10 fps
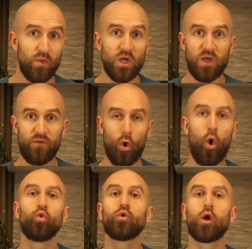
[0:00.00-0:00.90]
If you
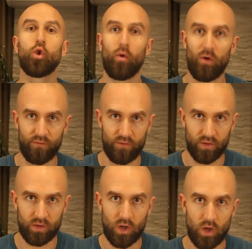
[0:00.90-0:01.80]
own the global
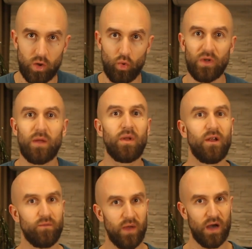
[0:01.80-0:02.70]
fund, you will not be
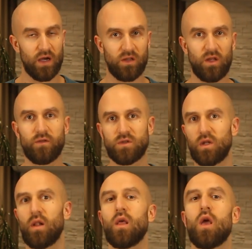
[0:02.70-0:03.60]
left behind if
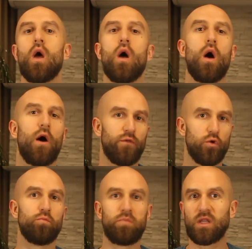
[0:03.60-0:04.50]
suddenly a few
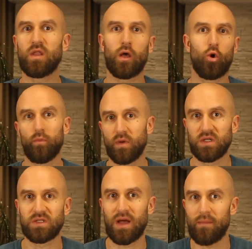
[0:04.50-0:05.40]
big tech
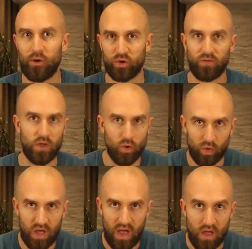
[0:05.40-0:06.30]
companies come out of the
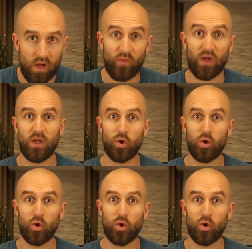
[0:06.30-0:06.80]
UK and the